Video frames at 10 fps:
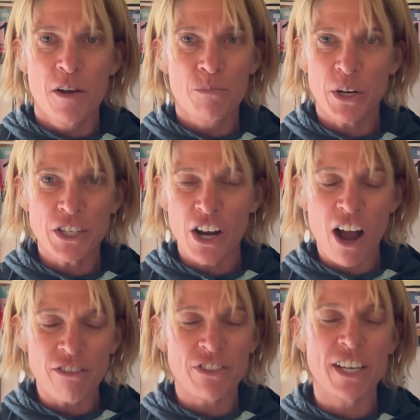Brush it
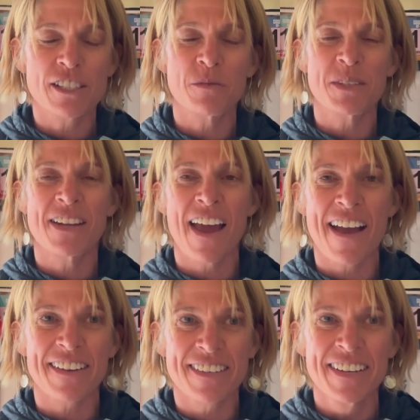off, eat some
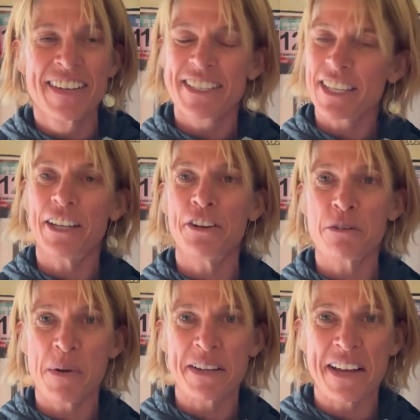snacks, slide on your
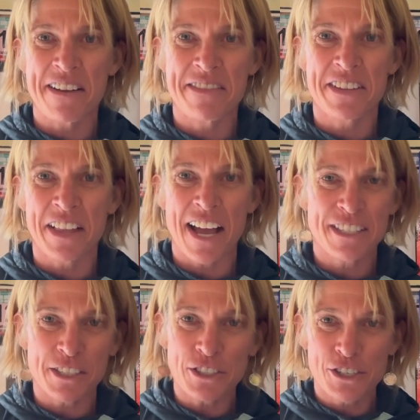butt down the last
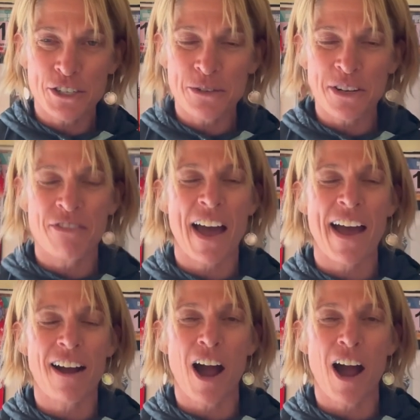little chute of that,